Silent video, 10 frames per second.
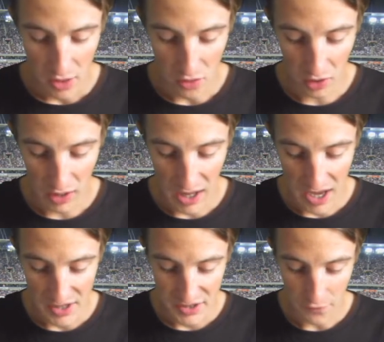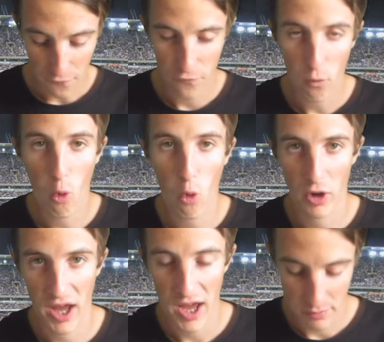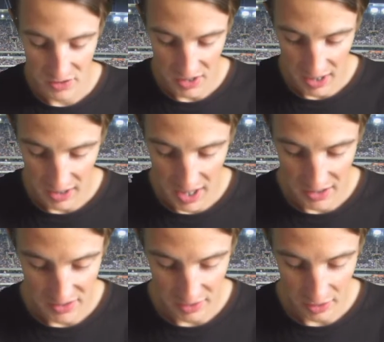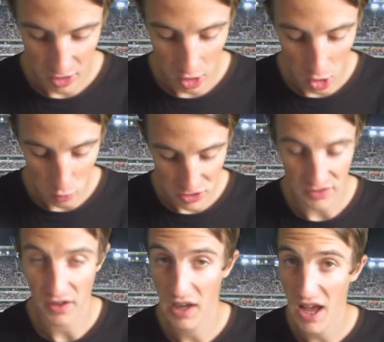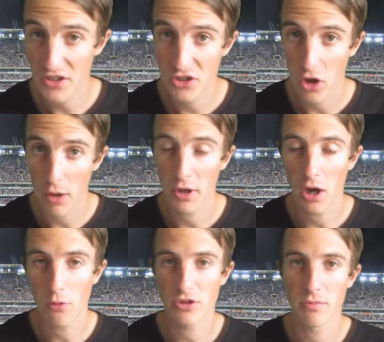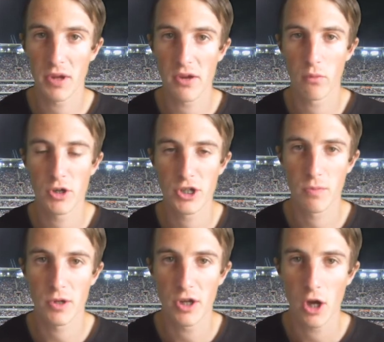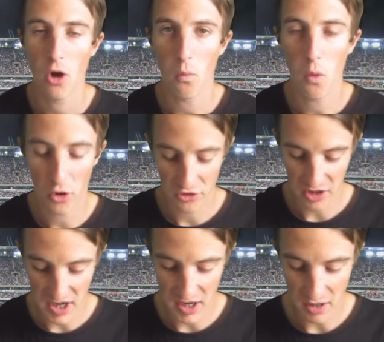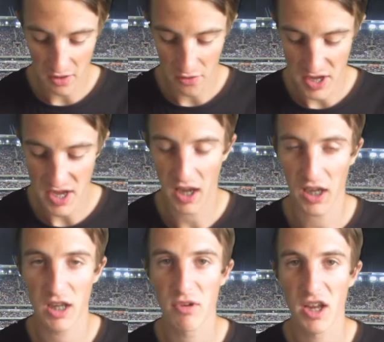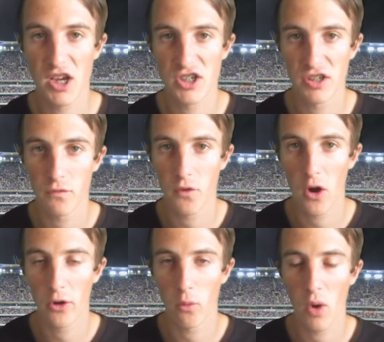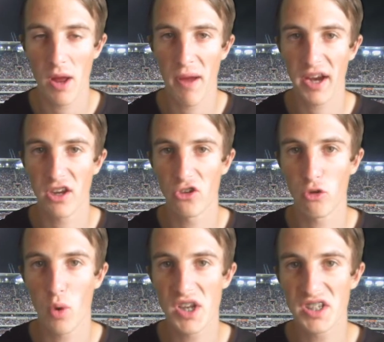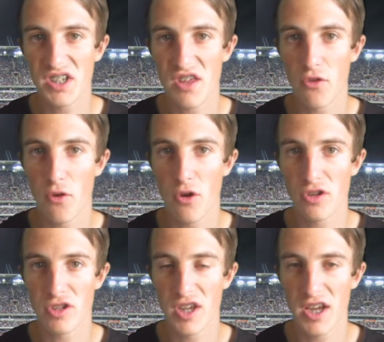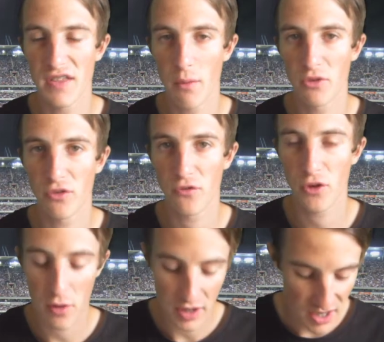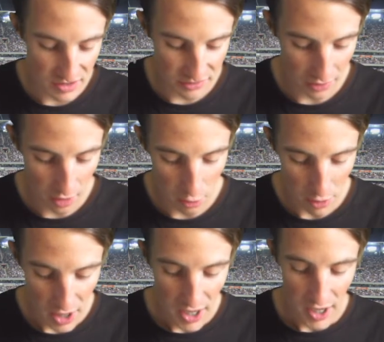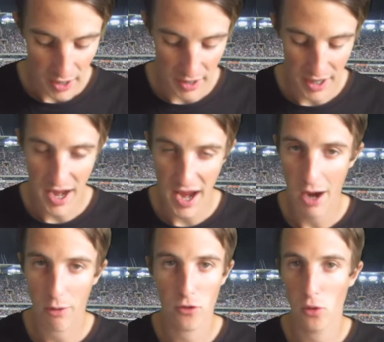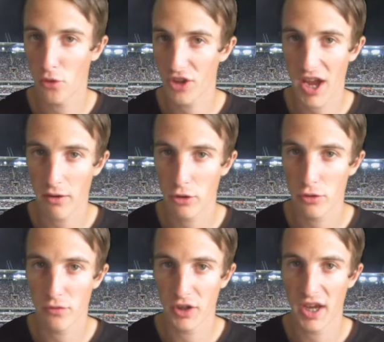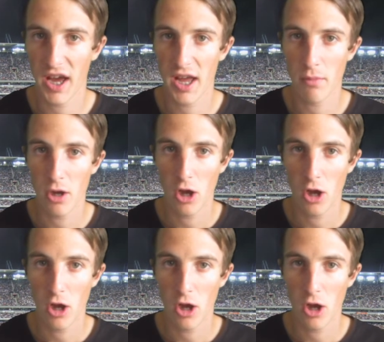the last 4 games against Colton. The last time Colton beat Richmond was in the elimination final way back in 2013. That was a few years ago. Now, of course, how good of a game